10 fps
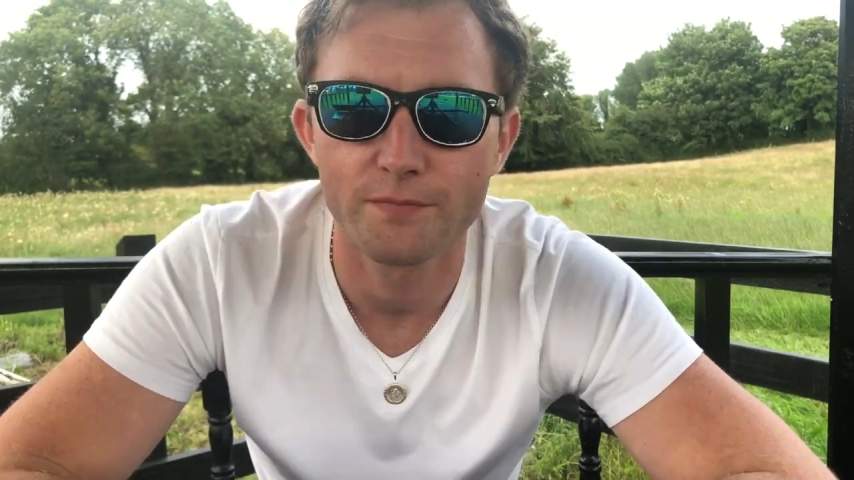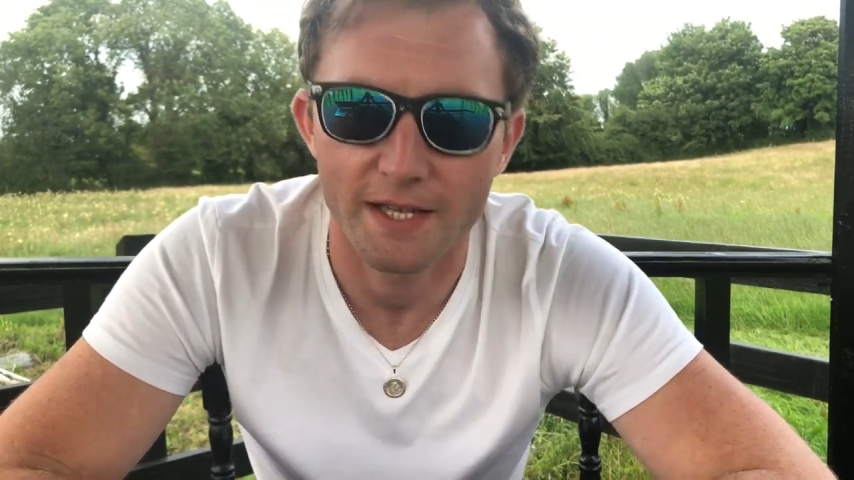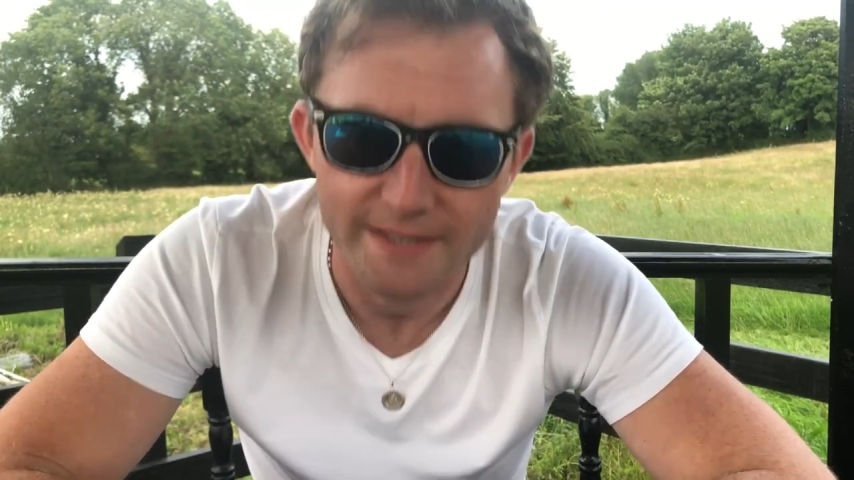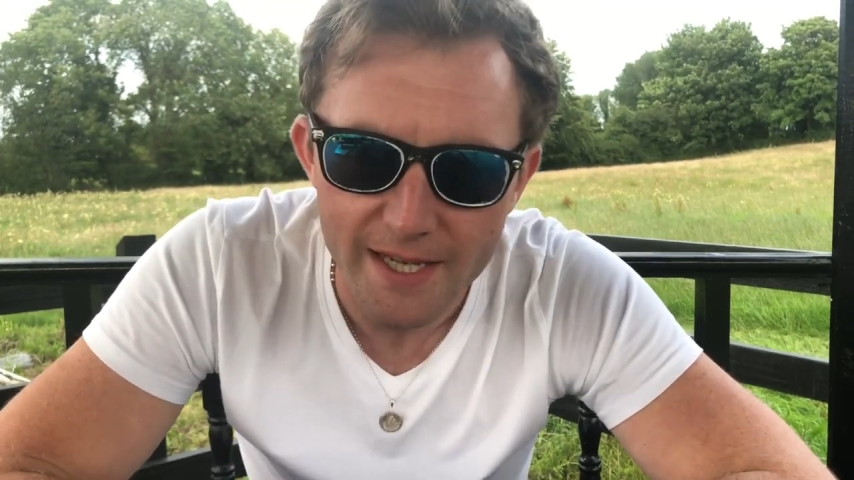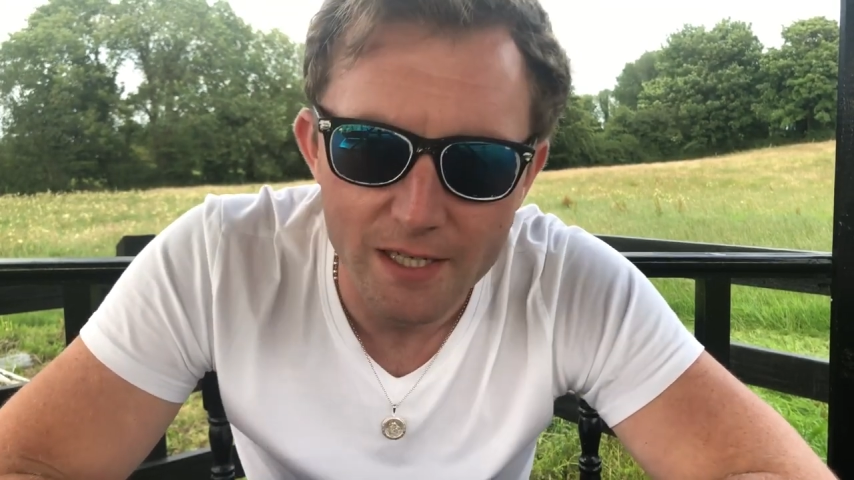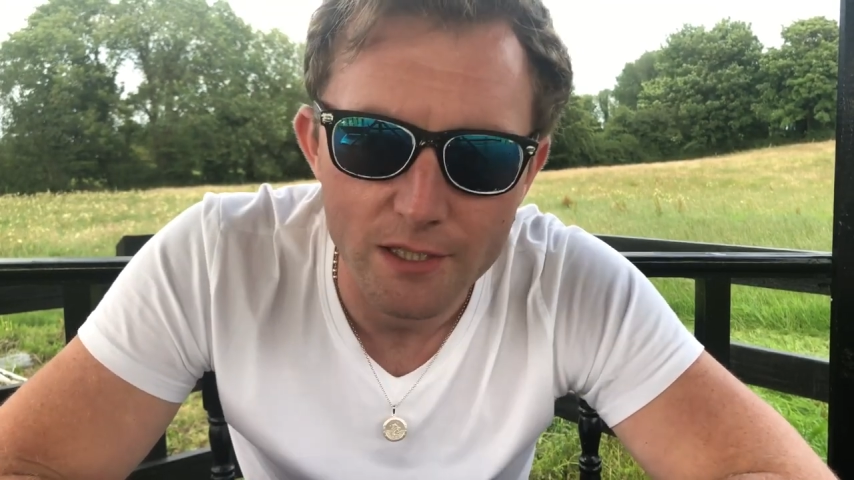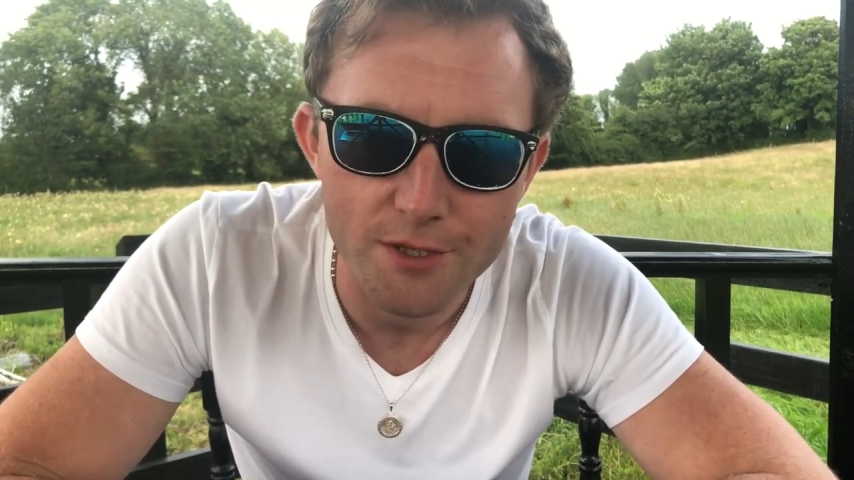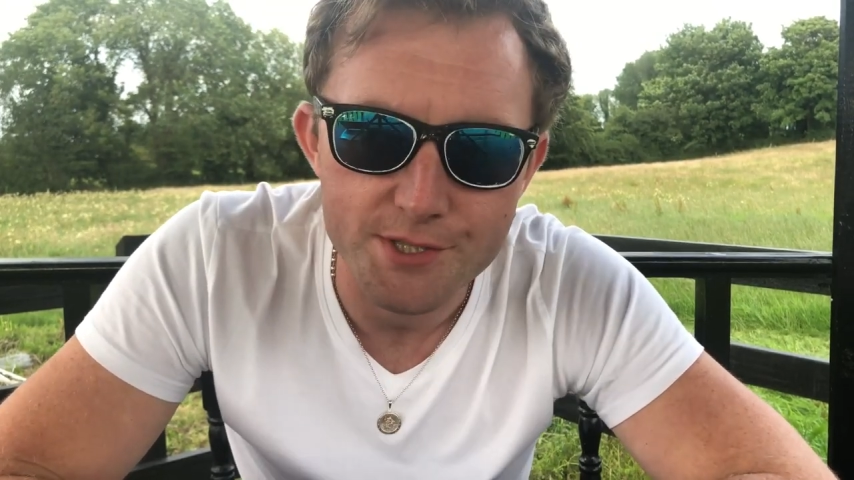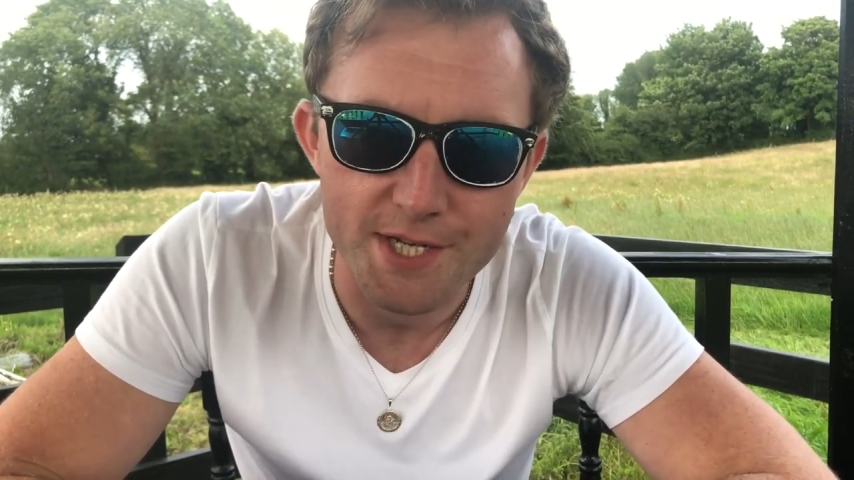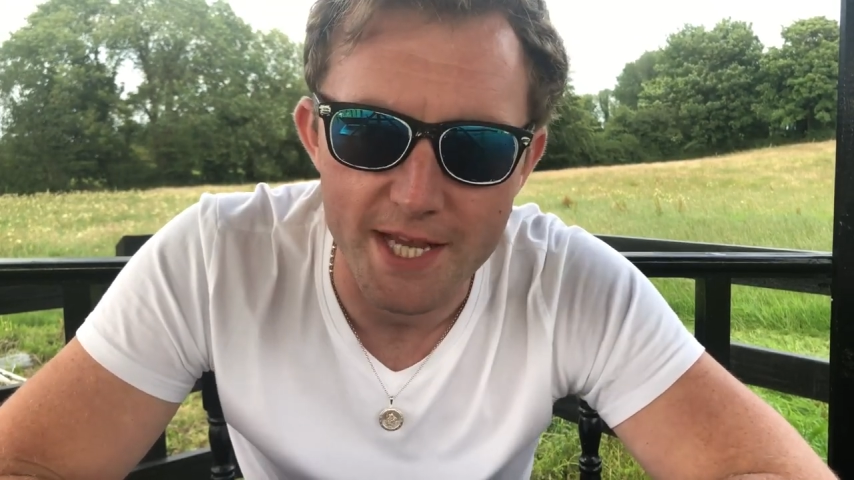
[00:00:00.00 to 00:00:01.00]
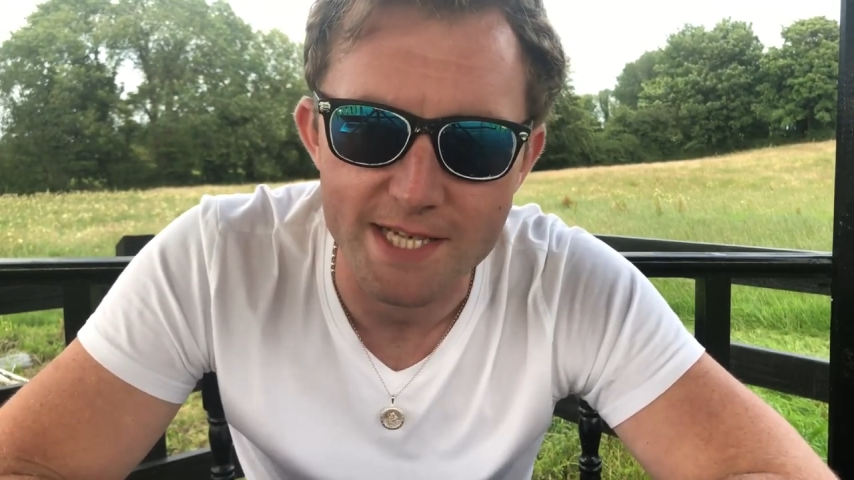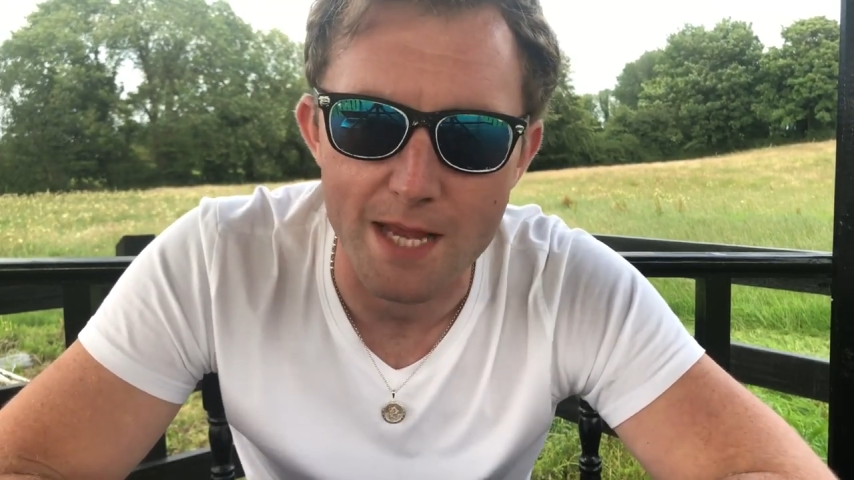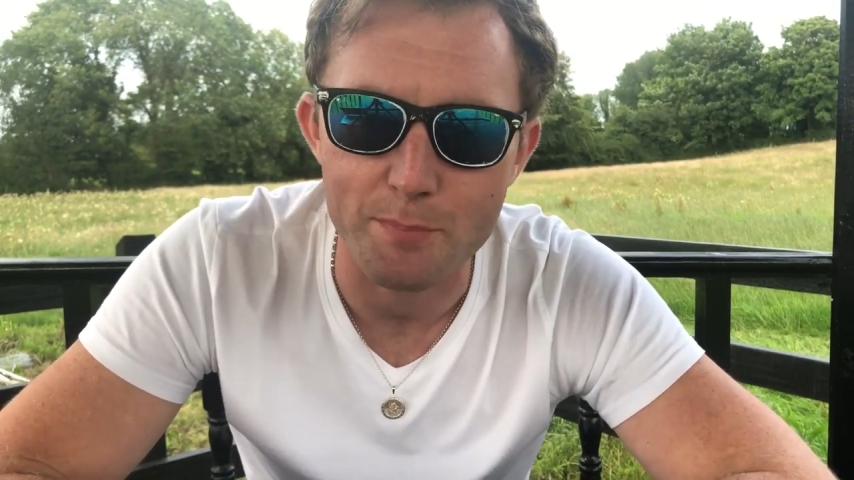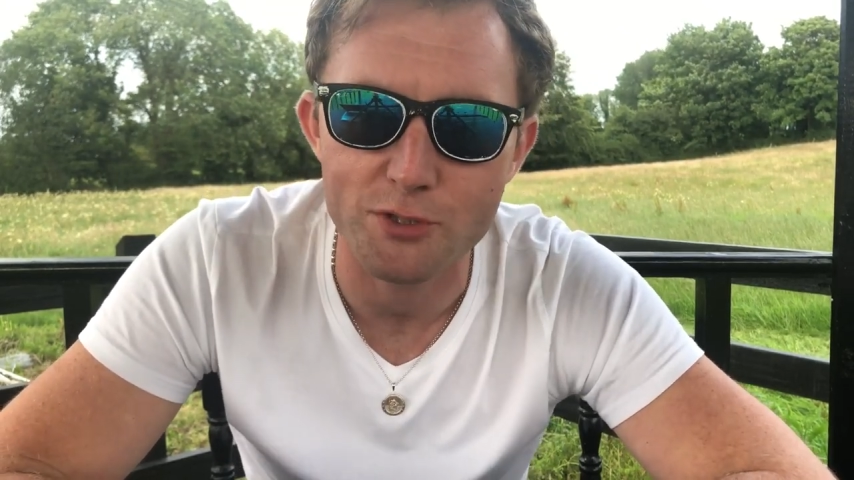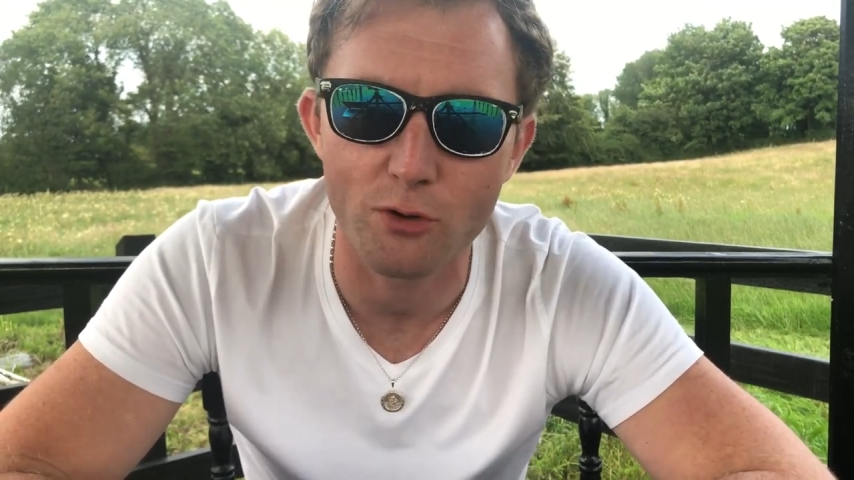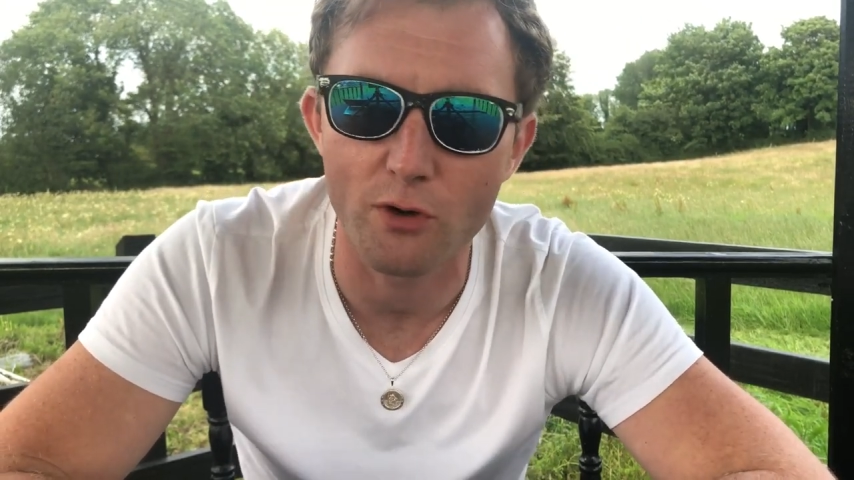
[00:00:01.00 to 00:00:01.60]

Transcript: And that concludes today's episode